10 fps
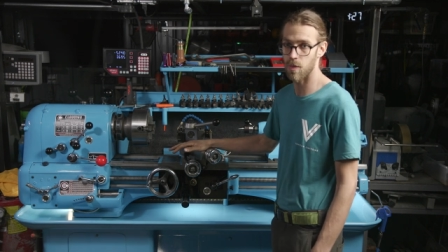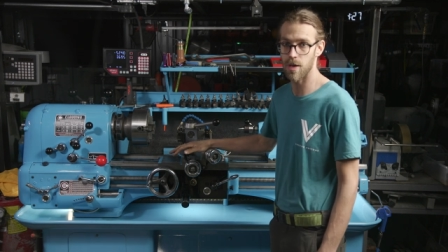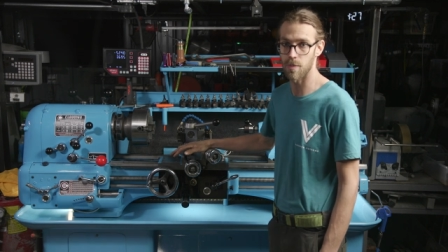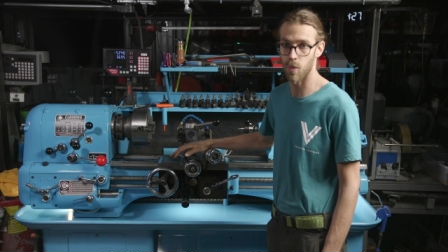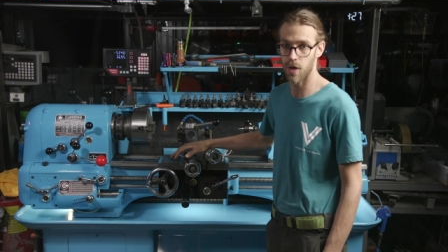way
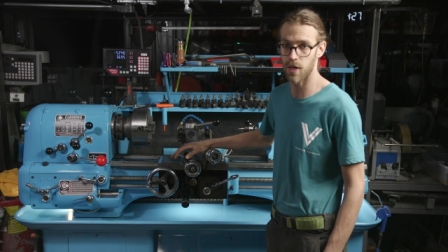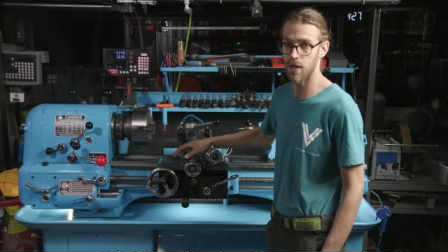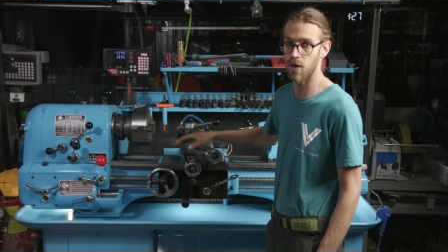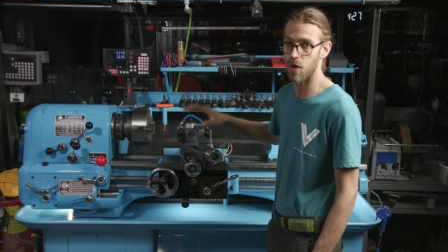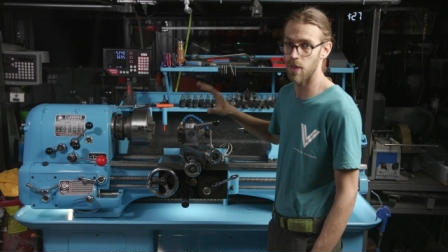when I'm
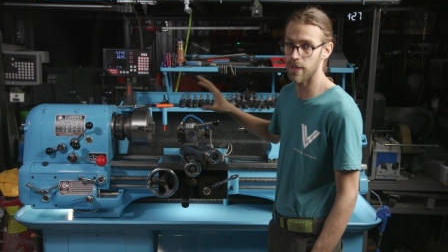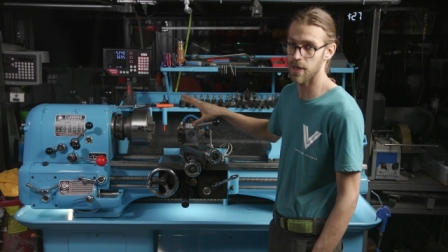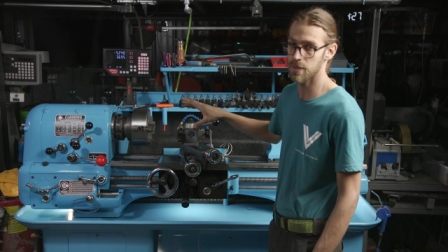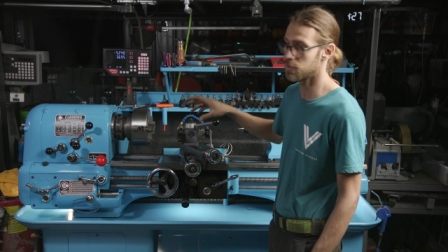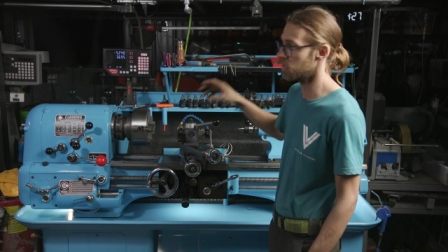working, all I
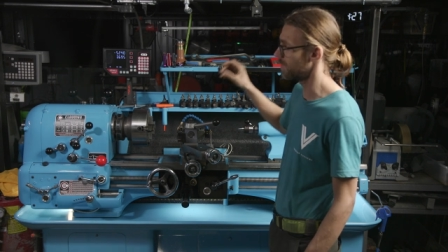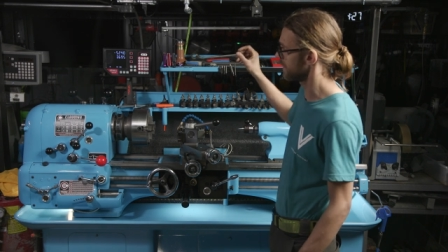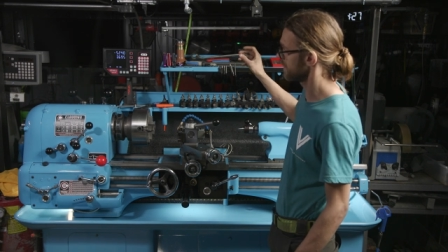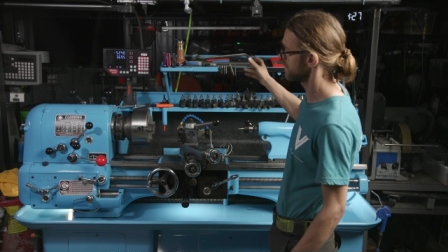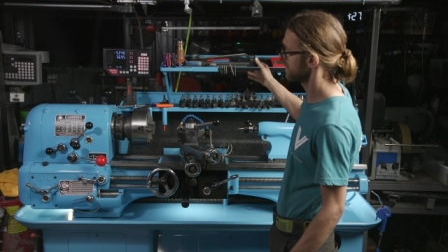got to do
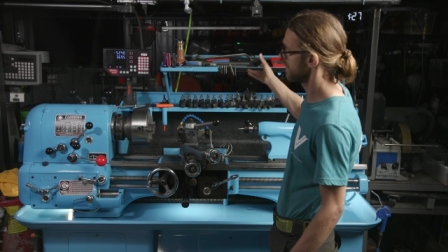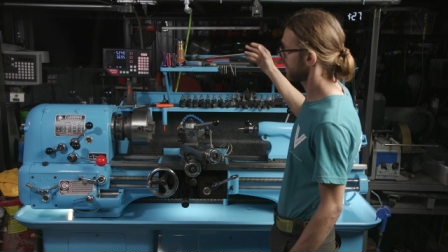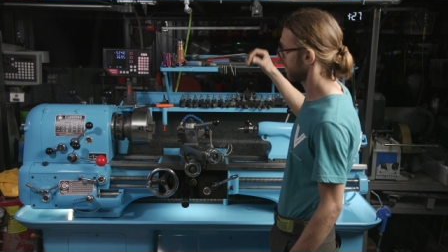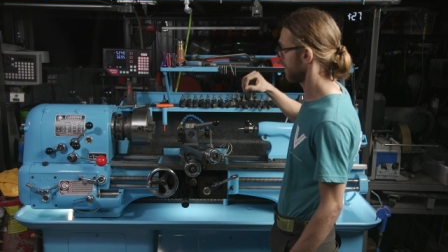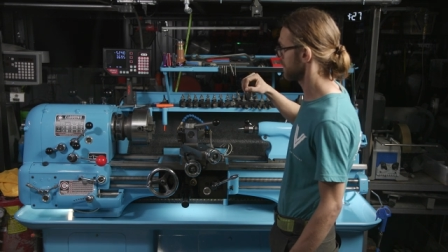is
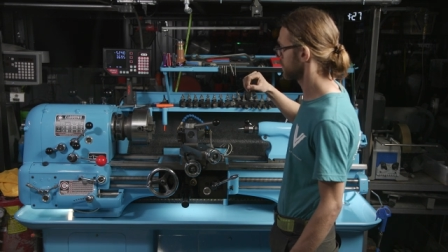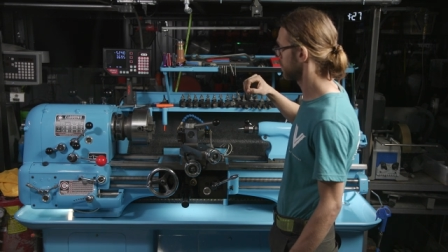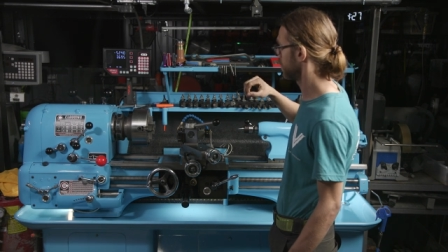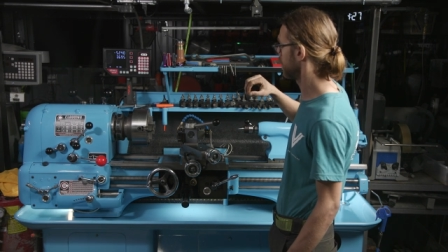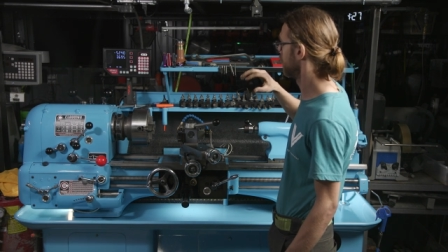grab a
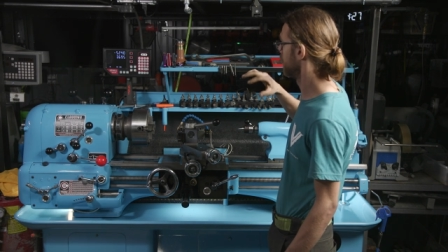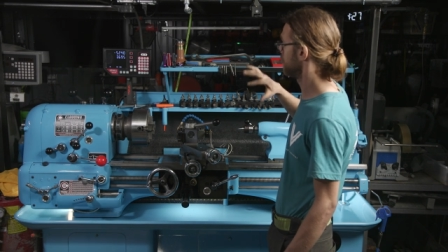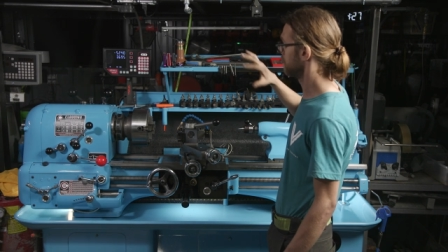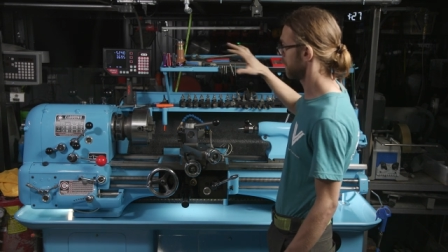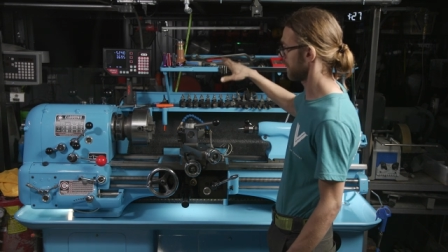tool,
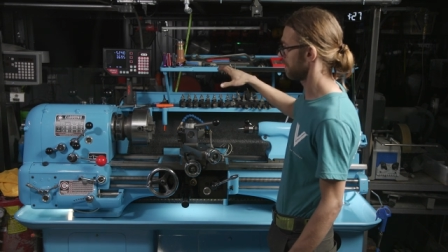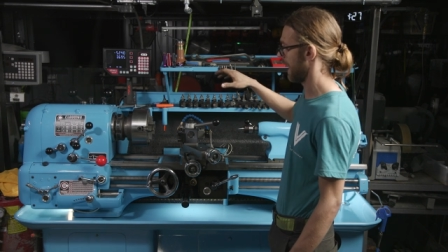put it